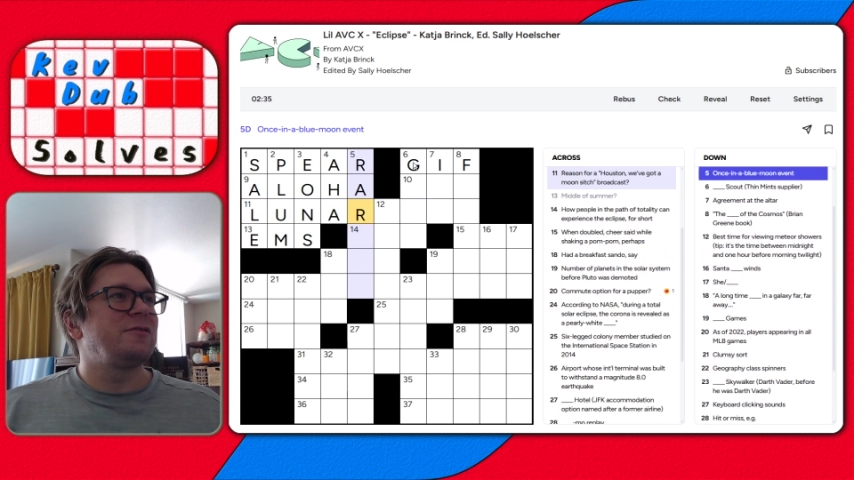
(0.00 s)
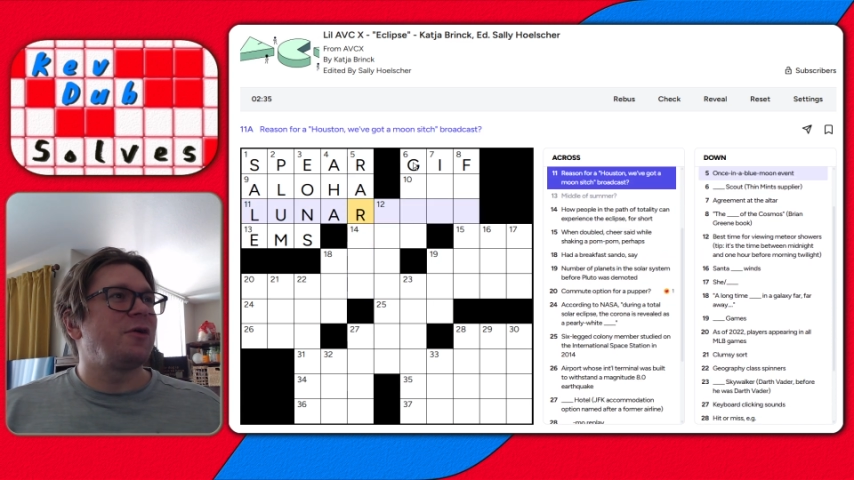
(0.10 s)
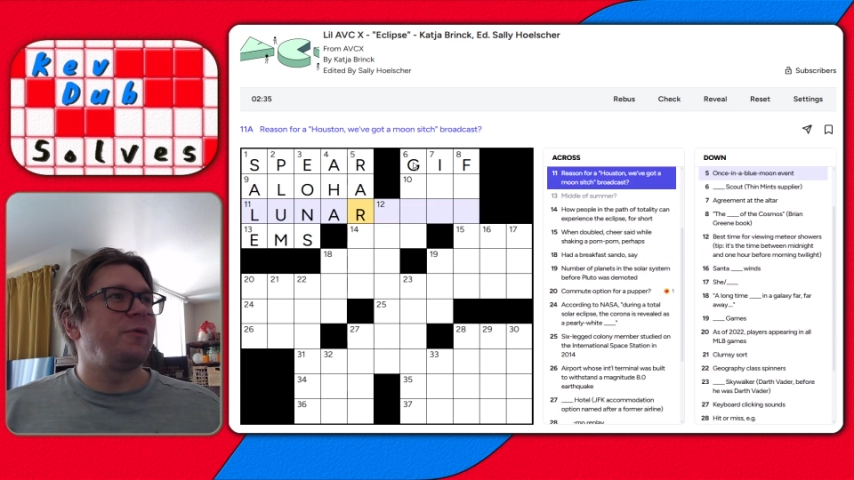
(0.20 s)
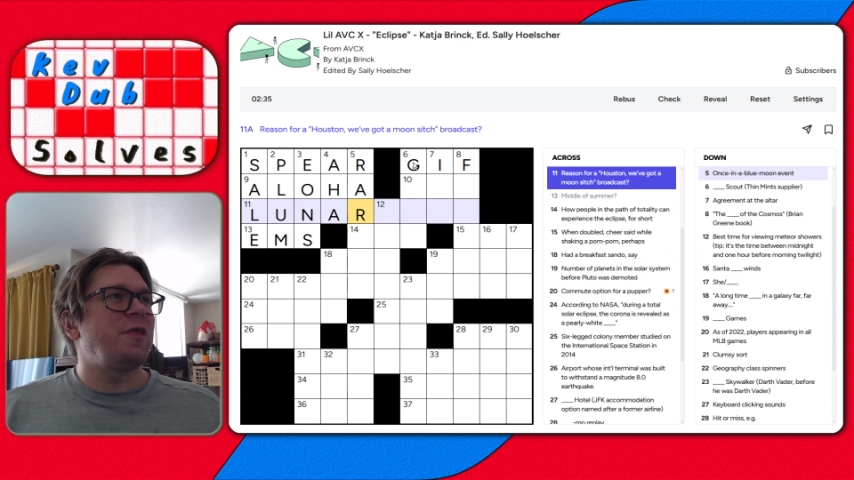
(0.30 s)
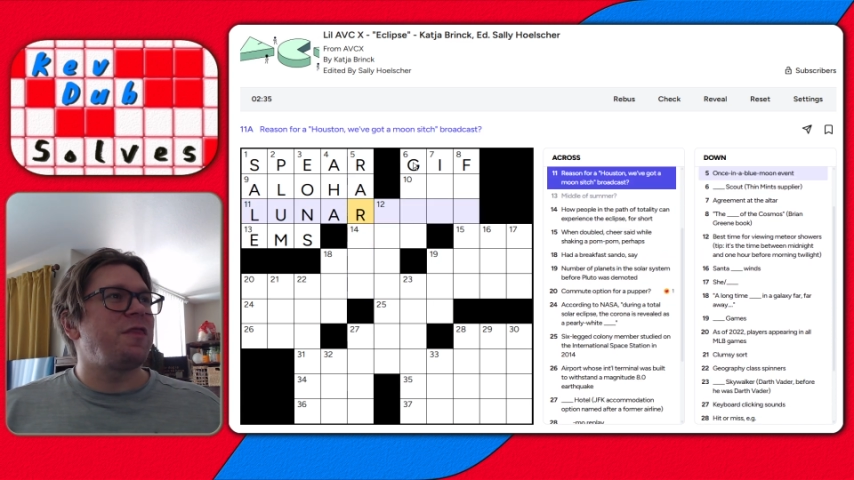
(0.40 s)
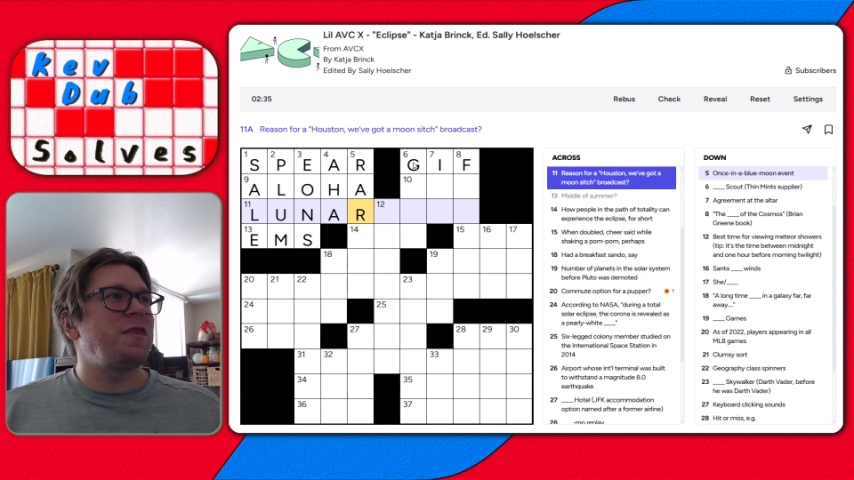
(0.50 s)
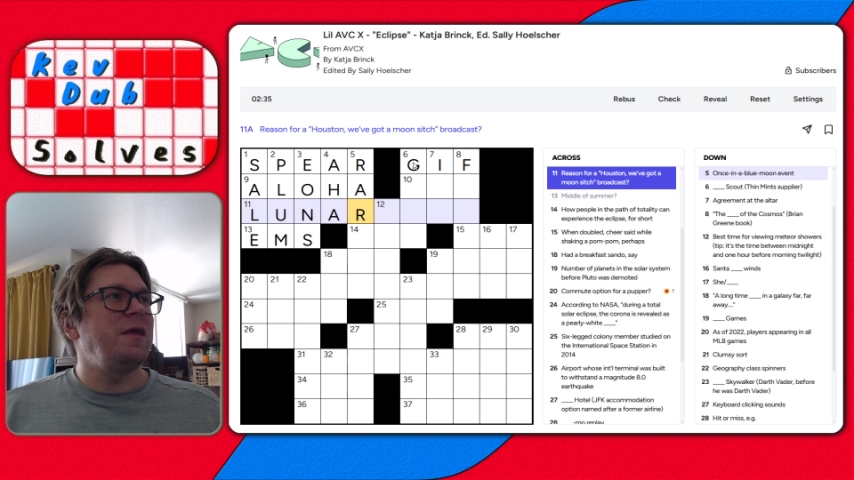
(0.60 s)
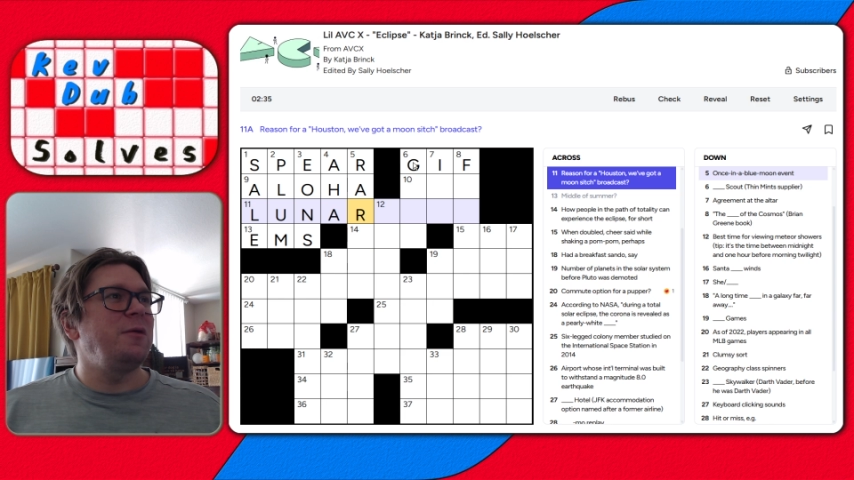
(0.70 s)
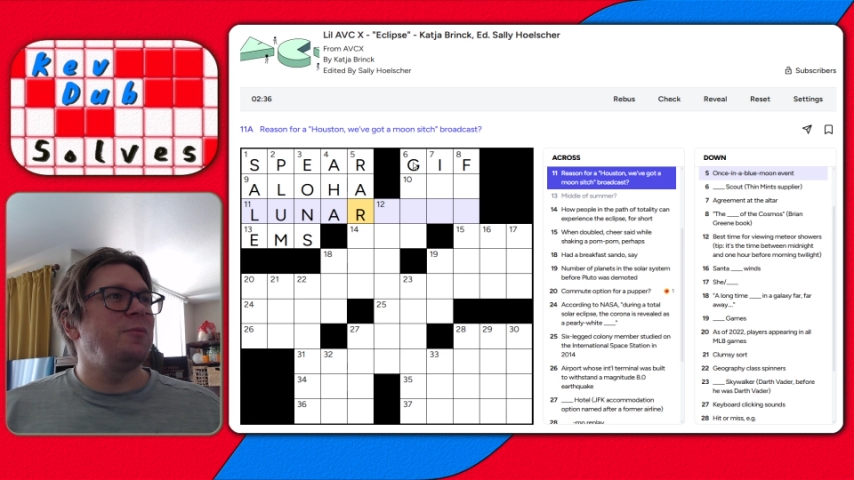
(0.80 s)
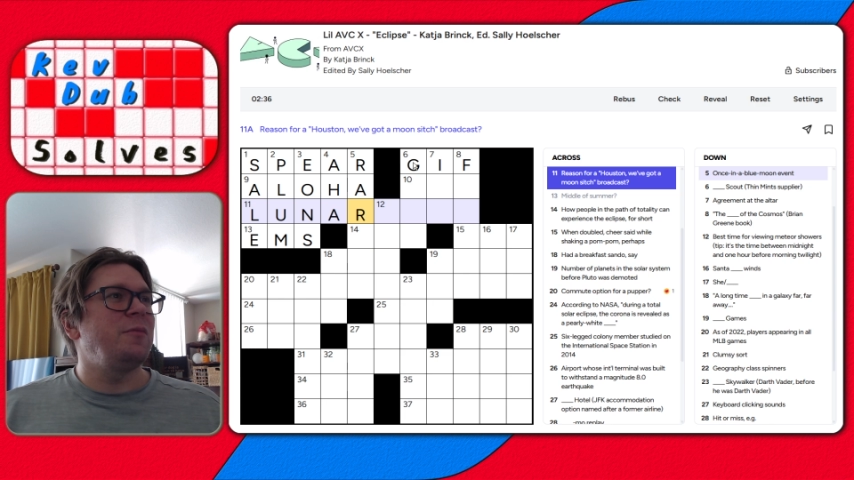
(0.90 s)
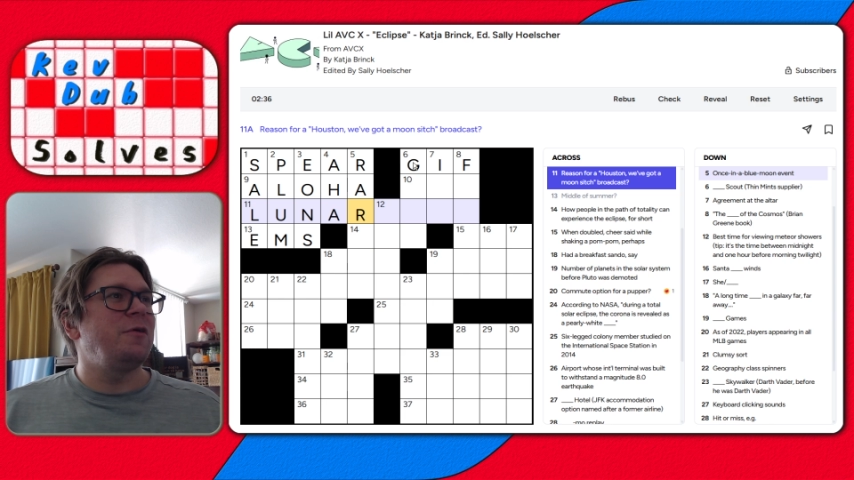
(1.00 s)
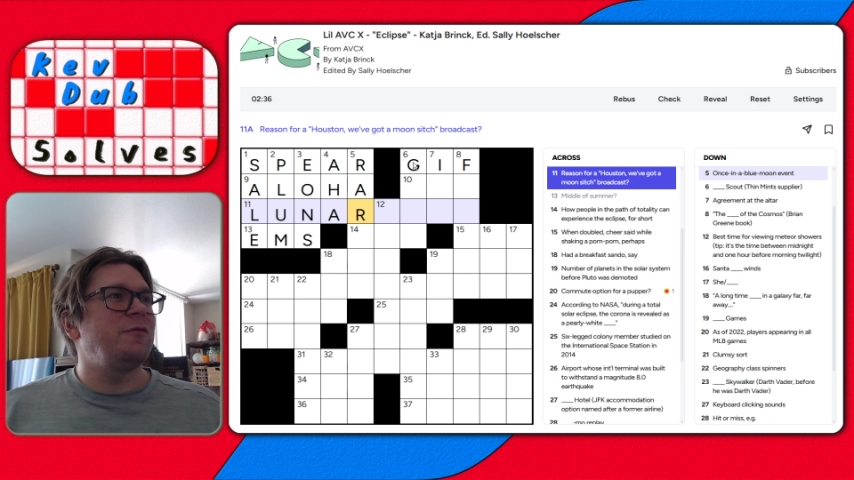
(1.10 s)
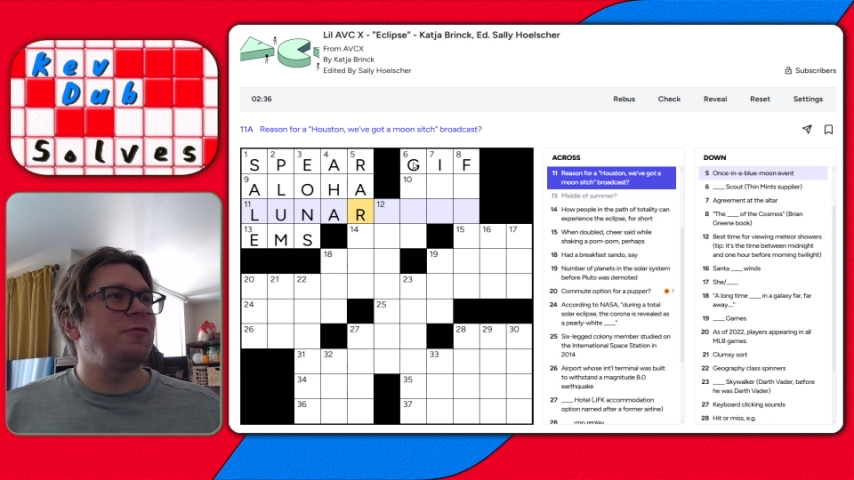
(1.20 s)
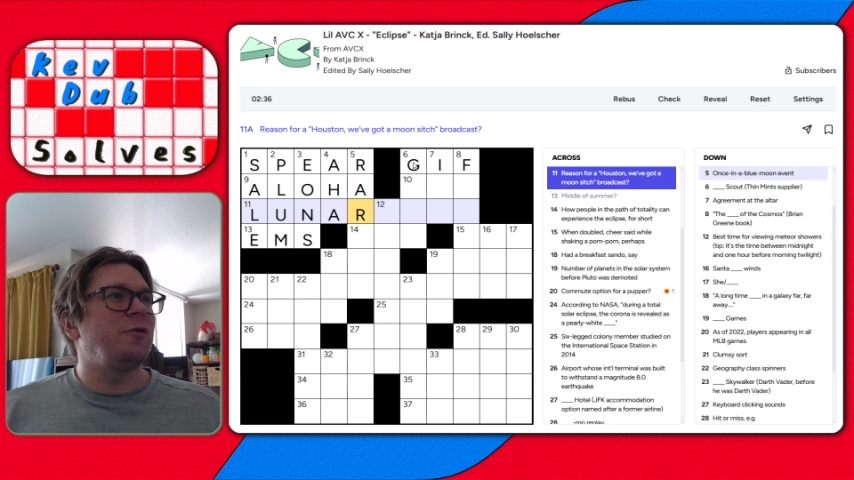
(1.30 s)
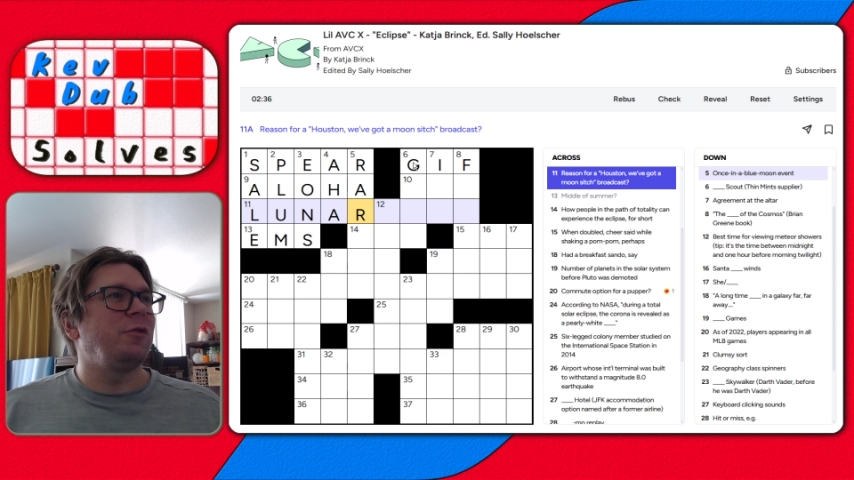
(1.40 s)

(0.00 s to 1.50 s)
Go with the theme for